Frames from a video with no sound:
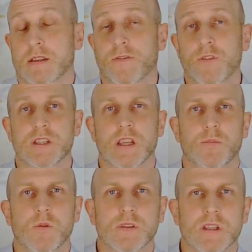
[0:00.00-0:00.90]
So for
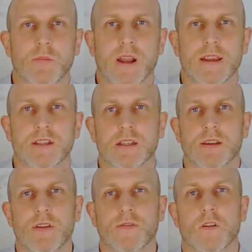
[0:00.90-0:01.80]
example, someone aged
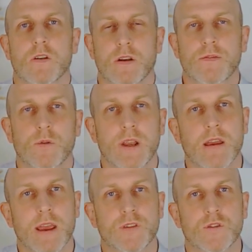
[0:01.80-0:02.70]
75 will now
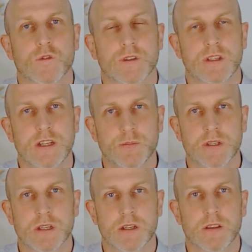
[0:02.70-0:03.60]
have to draw
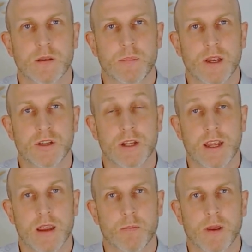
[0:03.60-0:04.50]
6% of their pension
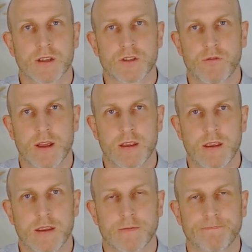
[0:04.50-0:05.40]
account balance throughout the
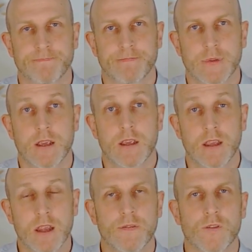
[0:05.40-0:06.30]
year. You
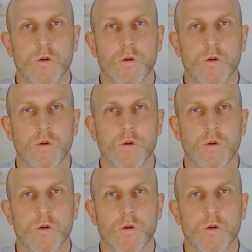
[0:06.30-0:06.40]
can of